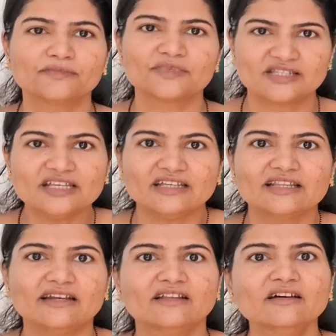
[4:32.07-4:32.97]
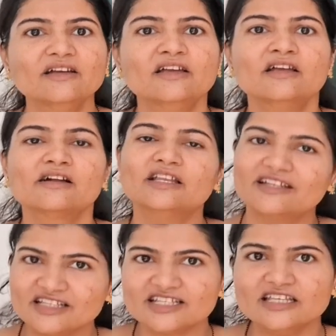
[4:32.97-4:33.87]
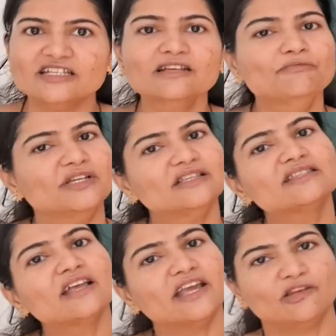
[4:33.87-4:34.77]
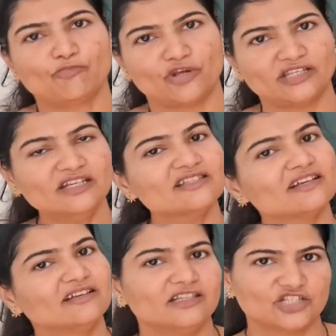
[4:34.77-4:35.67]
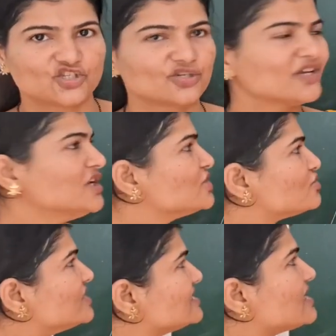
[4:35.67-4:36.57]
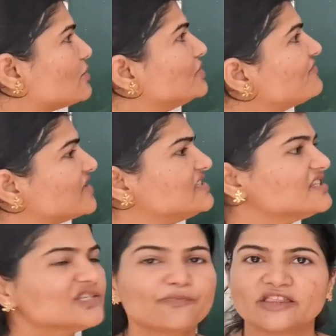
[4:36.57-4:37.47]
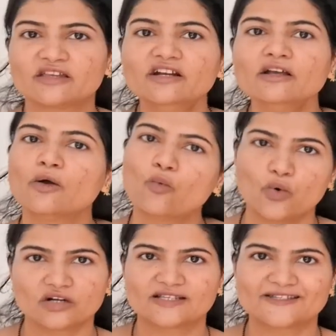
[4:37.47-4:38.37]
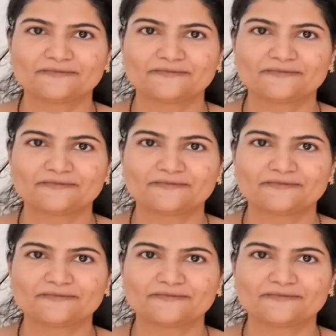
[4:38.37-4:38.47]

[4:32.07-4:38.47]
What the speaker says: see that the color is changing, means the endpoint is reached. So this is how the Fajan's method works.